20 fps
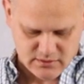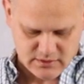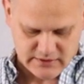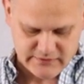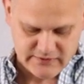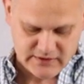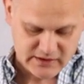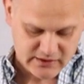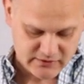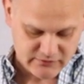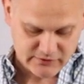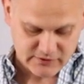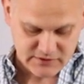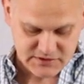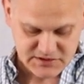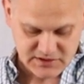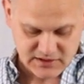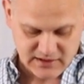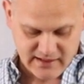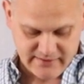And then in
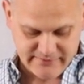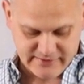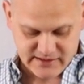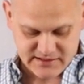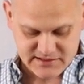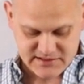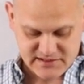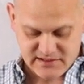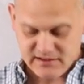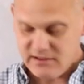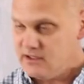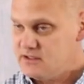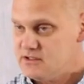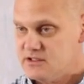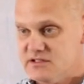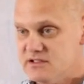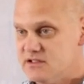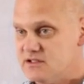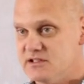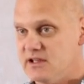verse 11, he, he
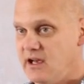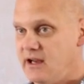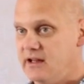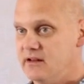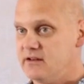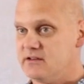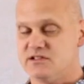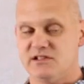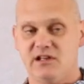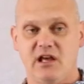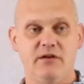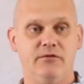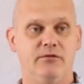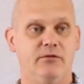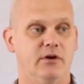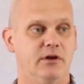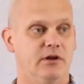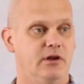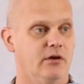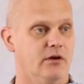just decided to stay
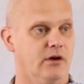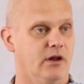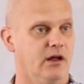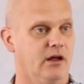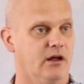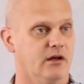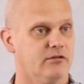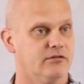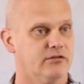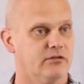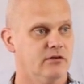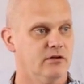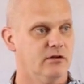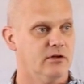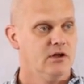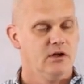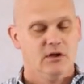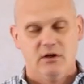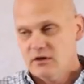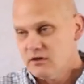for a year and a half.
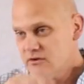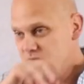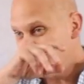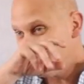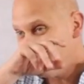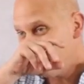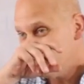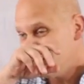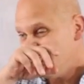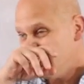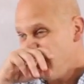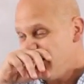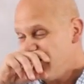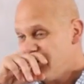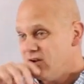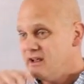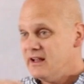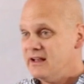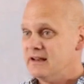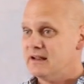So there's
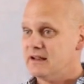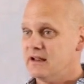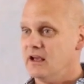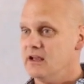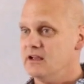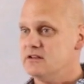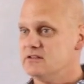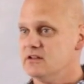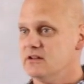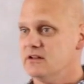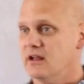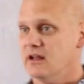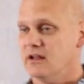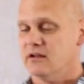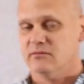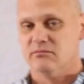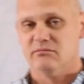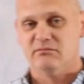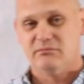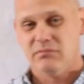another indication
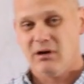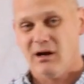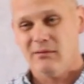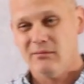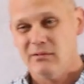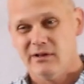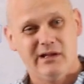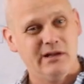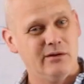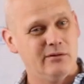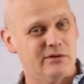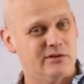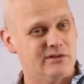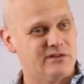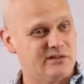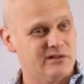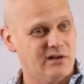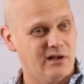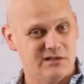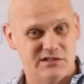that probably he
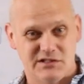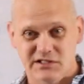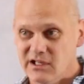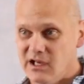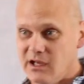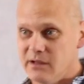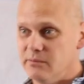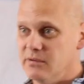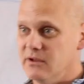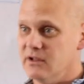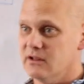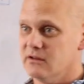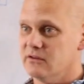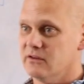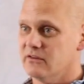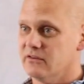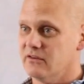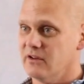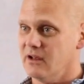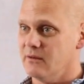was a GIP
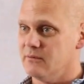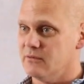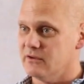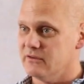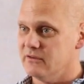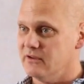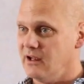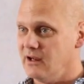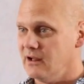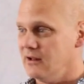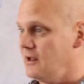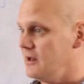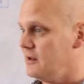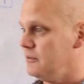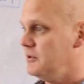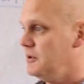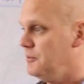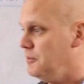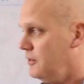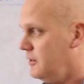at this time because not a lot
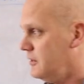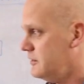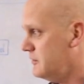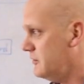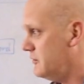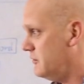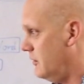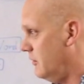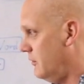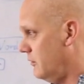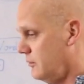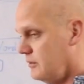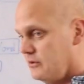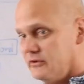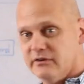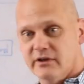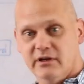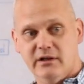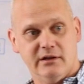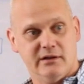of people could just go to a
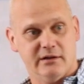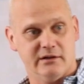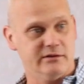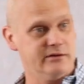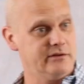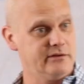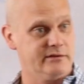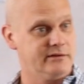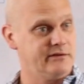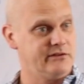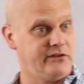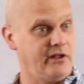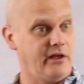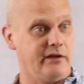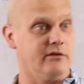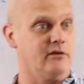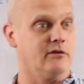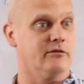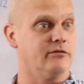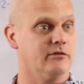city and just
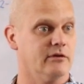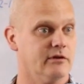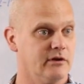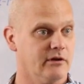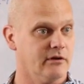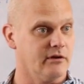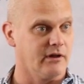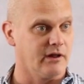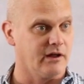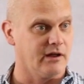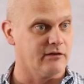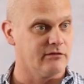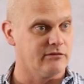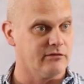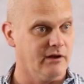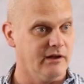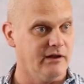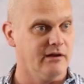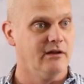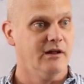stay there for a
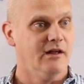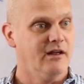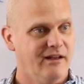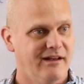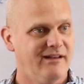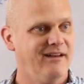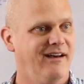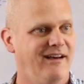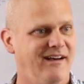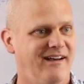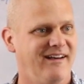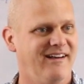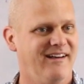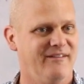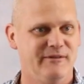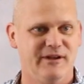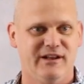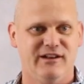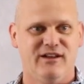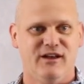year, right? I
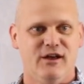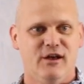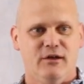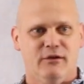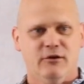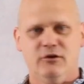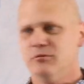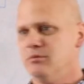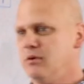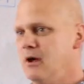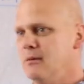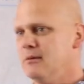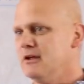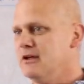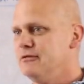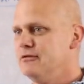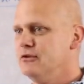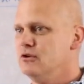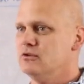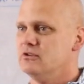mean, there's probably
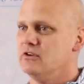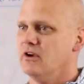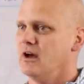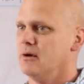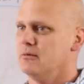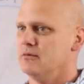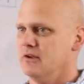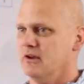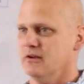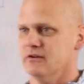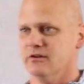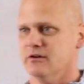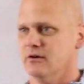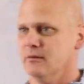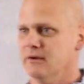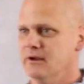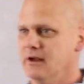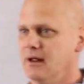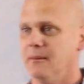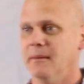a few jobs out there,
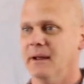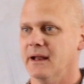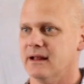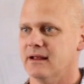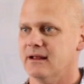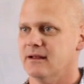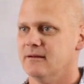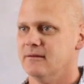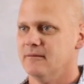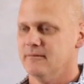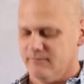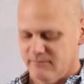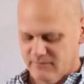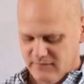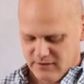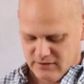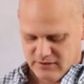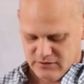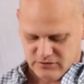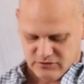but not
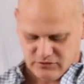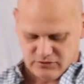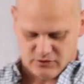many.